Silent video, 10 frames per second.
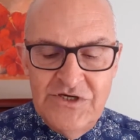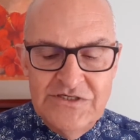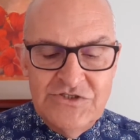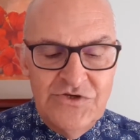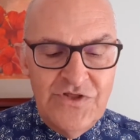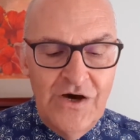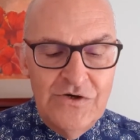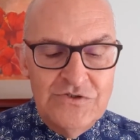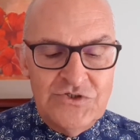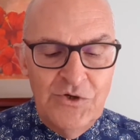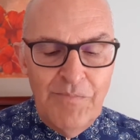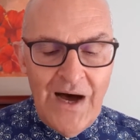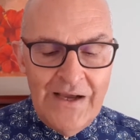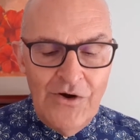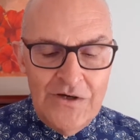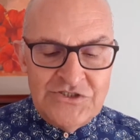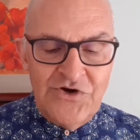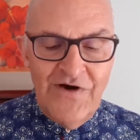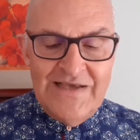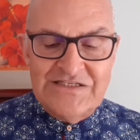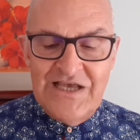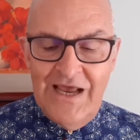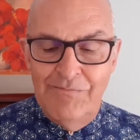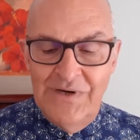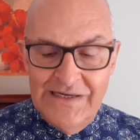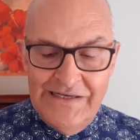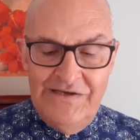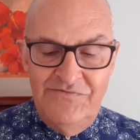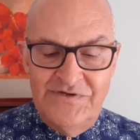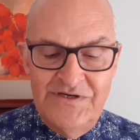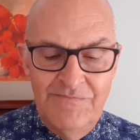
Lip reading: to those who by God's grace had believed.